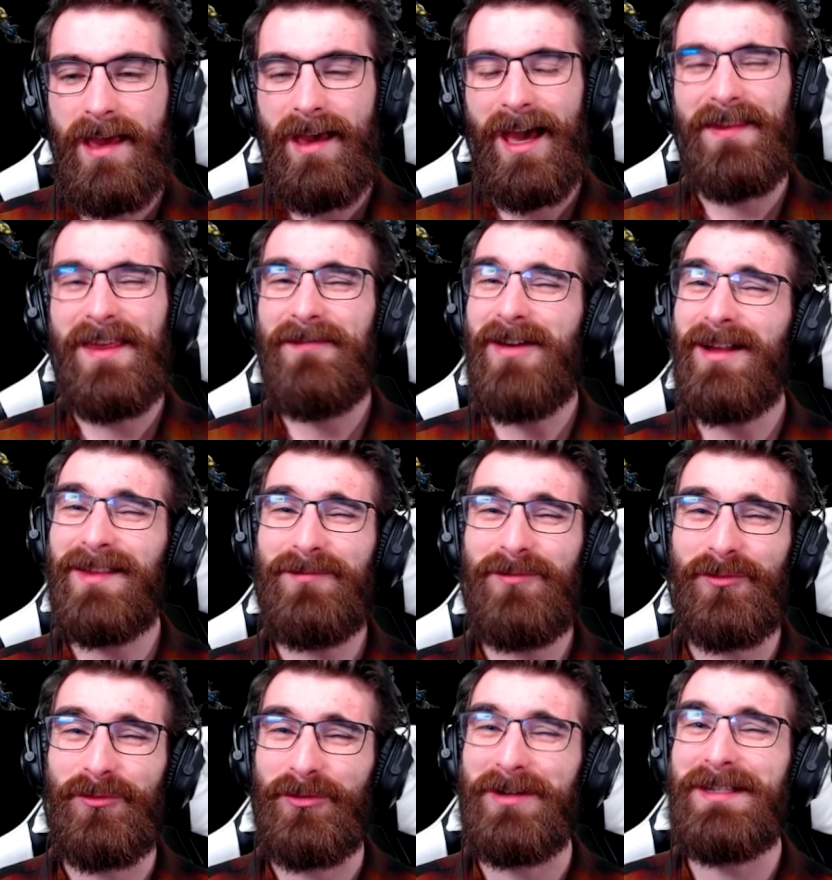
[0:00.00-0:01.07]
and they've got some
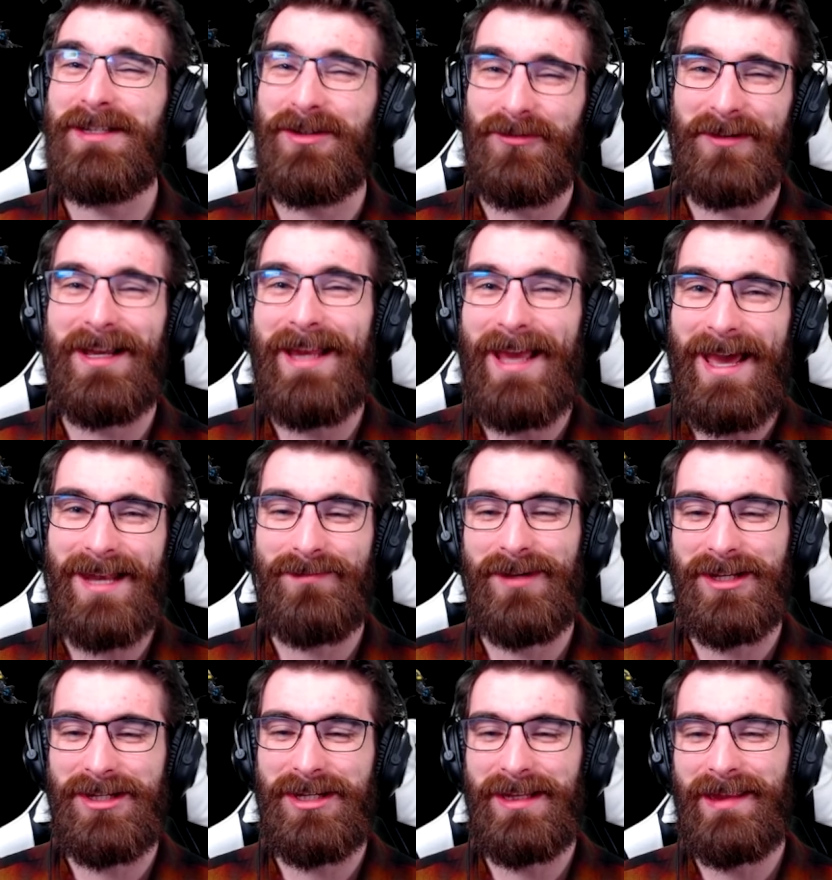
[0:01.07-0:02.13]
really great
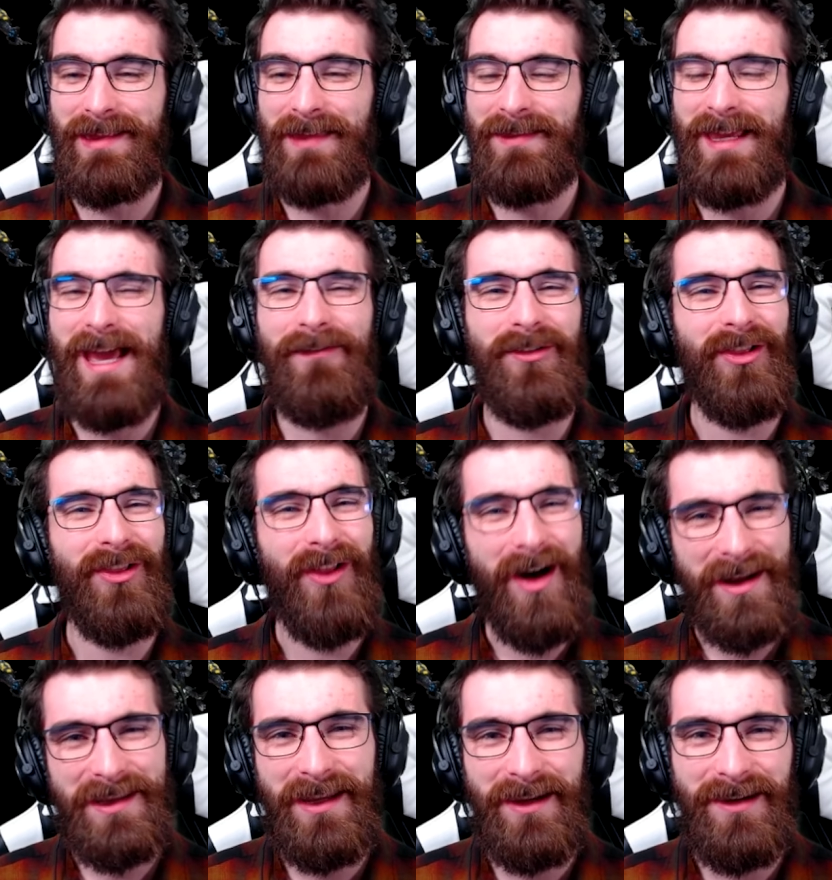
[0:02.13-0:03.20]
animations and they have a lot
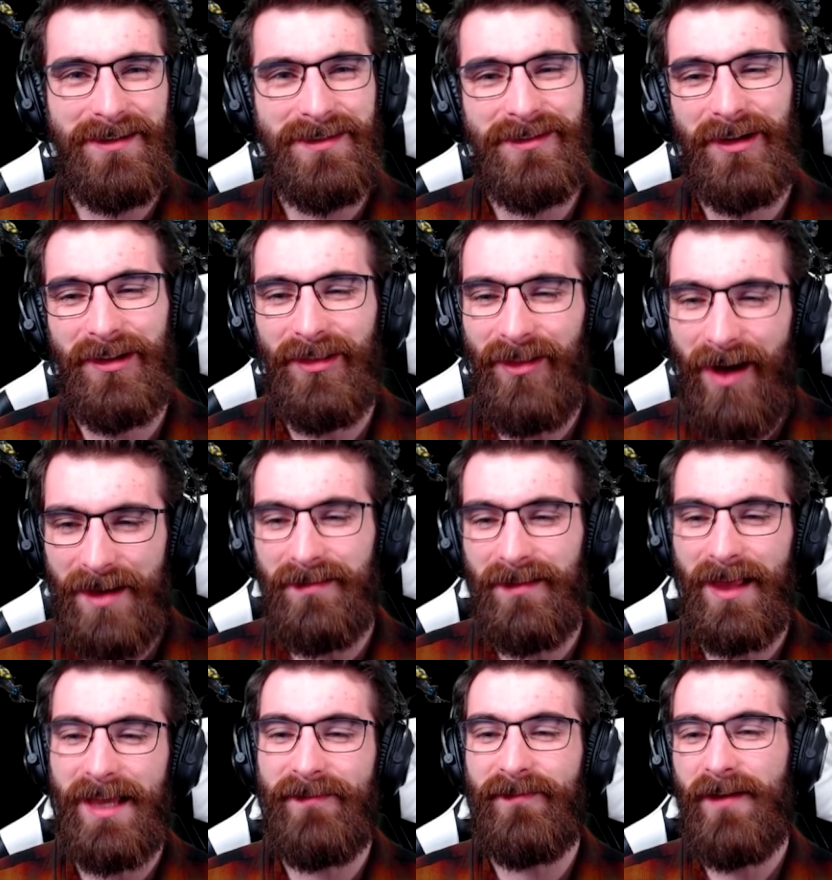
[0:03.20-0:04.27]
of character, a lot of
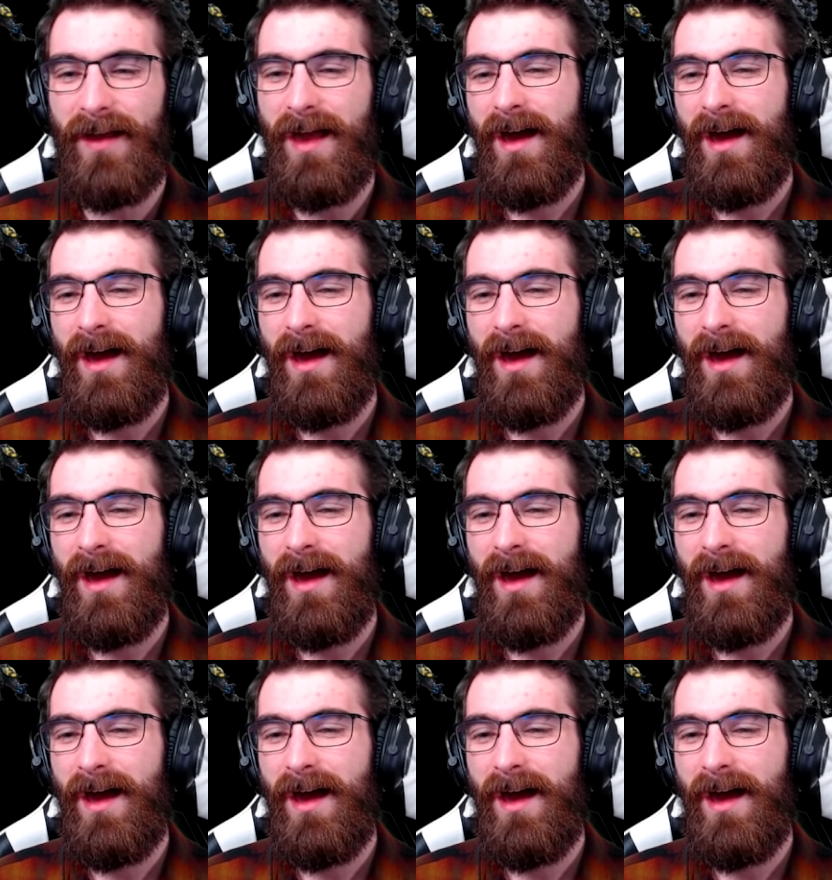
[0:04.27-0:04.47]
life,